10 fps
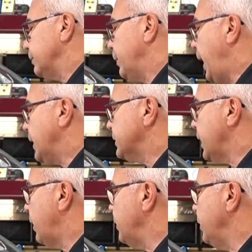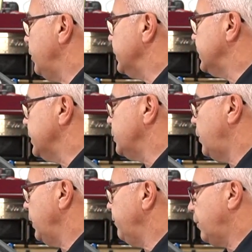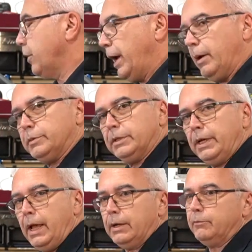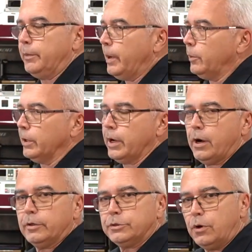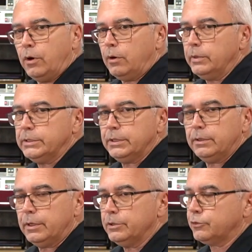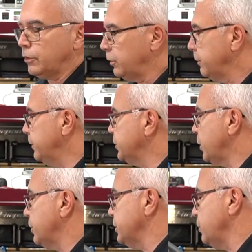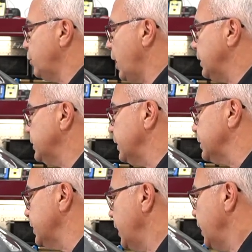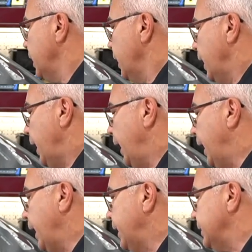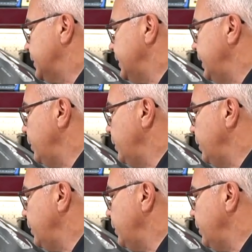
maxed out here at 6.4 amps. Again, remember, the car is always in control of the charging process. And I can see